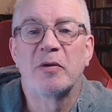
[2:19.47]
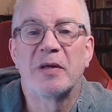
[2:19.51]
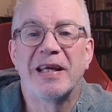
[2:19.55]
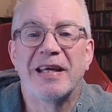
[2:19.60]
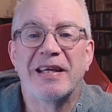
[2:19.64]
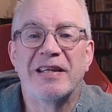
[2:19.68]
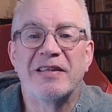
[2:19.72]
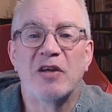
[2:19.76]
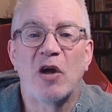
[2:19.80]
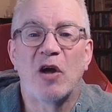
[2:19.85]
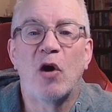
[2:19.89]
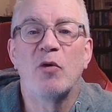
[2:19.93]

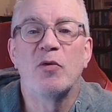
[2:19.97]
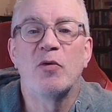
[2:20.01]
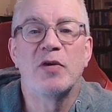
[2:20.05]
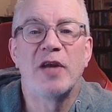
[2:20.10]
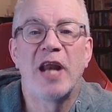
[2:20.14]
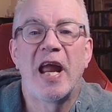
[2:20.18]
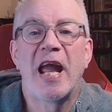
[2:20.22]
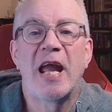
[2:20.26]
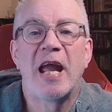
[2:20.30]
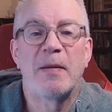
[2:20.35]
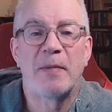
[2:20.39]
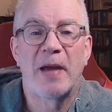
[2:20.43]
his own
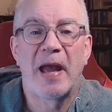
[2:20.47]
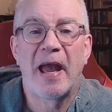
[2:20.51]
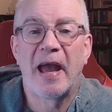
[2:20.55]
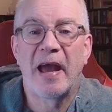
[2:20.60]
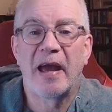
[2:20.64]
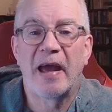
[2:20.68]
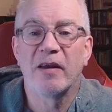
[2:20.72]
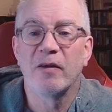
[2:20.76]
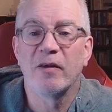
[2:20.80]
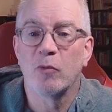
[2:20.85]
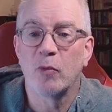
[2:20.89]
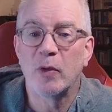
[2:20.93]
name
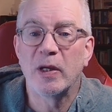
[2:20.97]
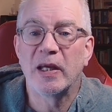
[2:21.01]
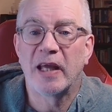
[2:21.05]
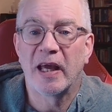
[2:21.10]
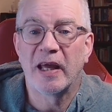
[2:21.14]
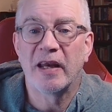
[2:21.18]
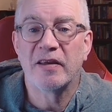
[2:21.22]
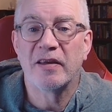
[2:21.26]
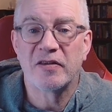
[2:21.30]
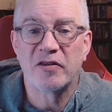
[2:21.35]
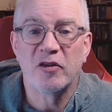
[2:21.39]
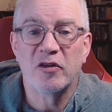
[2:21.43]
and, we
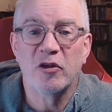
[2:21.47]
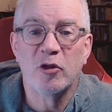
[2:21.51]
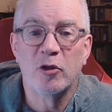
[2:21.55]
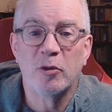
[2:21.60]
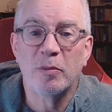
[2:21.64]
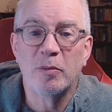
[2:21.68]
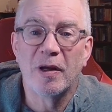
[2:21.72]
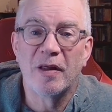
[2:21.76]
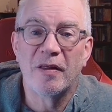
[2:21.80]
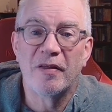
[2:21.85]
can assume,